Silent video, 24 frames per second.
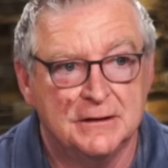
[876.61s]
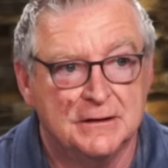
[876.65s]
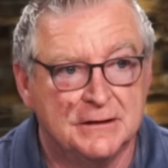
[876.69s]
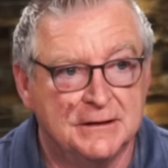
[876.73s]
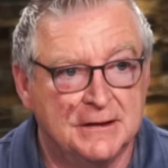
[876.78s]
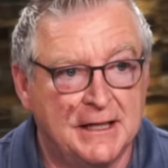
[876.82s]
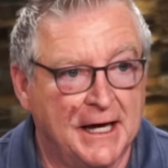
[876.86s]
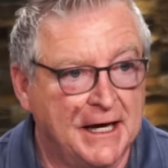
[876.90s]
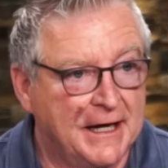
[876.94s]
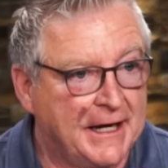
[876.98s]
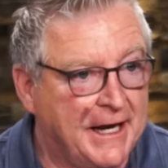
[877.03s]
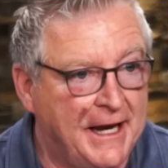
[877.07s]

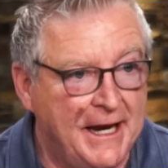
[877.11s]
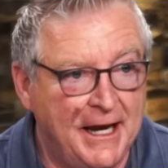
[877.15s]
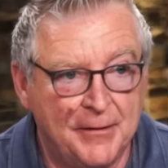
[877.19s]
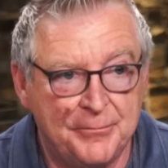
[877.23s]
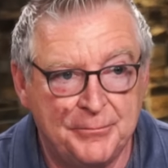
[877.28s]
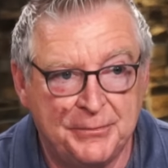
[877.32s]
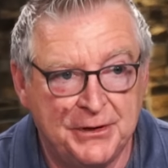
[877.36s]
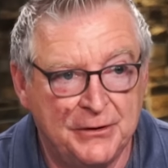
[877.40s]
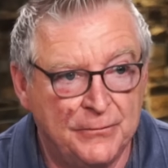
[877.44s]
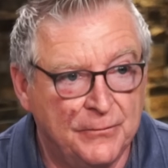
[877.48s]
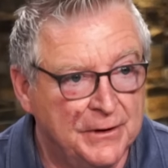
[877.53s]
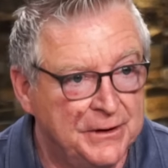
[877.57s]
That
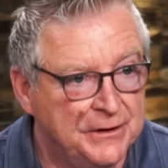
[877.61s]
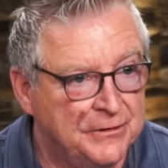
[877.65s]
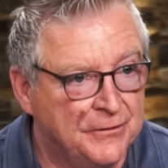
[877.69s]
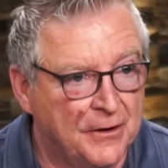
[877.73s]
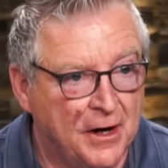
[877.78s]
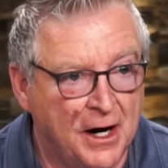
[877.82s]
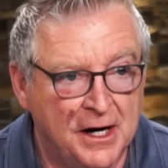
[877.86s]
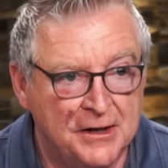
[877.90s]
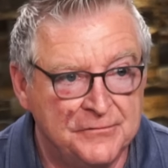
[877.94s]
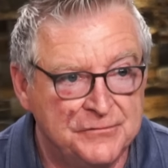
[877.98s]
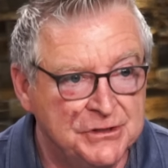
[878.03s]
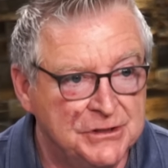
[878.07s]
can't be what
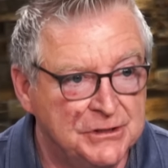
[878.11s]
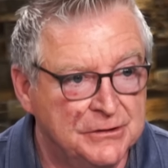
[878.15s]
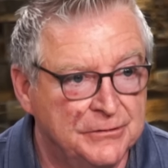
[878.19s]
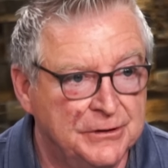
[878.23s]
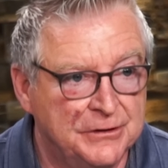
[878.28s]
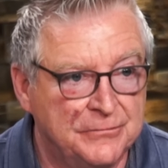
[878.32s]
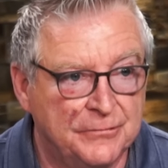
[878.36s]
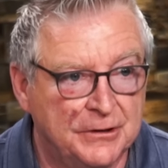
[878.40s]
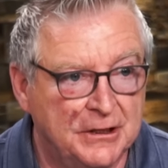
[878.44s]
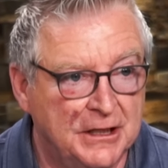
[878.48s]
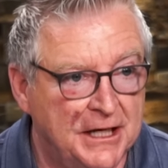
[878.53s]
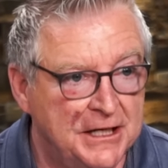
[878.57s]
drives you
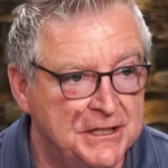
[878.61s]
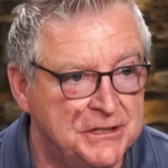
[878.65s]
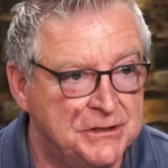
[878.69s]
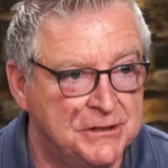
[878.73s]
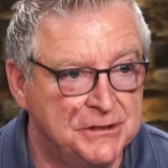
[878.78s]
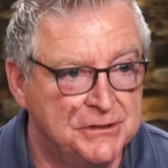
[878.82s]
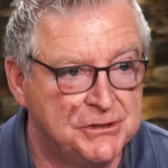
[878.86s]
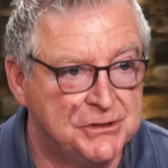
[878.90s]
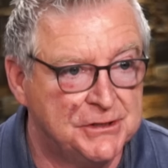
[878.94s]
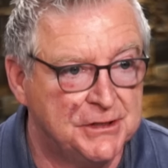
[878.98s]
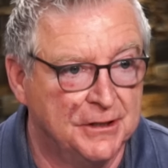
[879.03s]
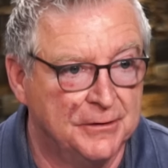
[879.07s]
in
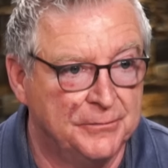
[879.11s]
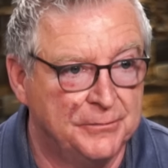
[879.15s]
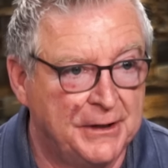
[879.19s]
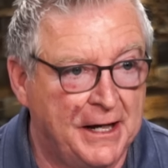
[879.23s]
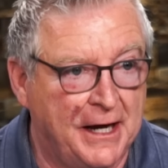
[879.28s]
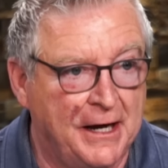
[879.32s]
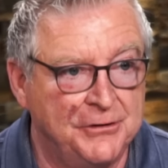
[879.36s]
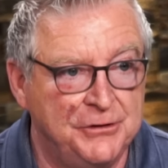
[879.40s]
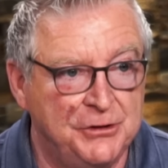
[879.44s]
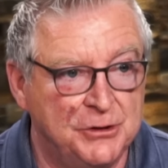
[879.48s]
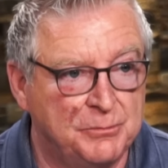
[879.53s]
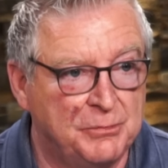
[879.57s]
relationship,
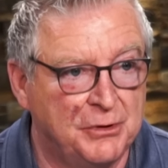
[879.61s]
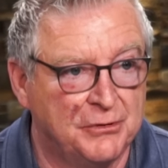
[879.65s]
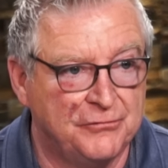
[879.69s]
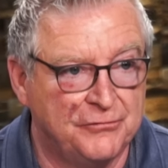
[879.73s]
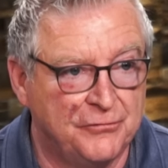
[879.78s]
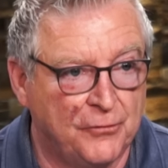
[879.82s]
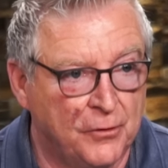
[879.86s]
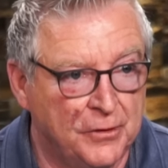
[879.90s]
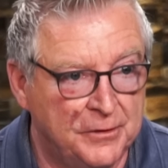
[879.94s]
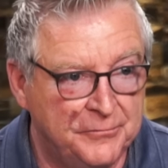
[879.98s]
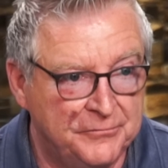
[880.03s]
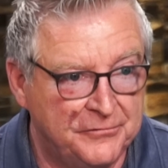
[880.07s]
how you
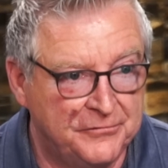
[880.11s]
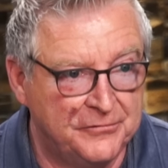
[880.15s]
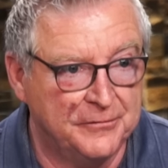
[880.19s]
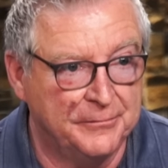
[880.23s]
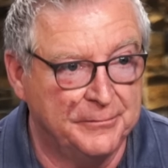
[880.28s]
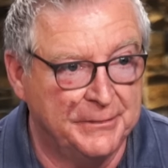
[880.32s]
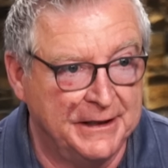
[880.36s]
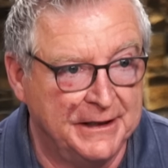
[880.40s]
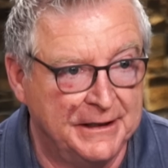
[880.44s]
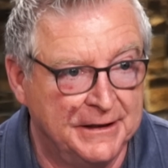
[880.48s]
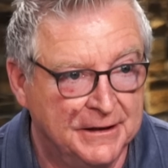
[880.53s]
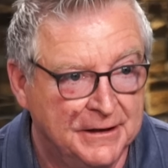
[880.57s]
perform for
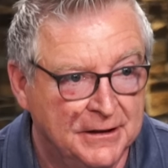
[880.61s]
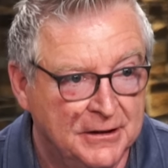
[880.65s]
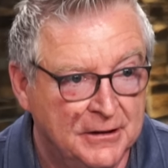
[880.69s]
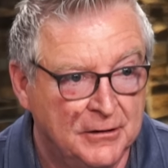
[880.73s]
me,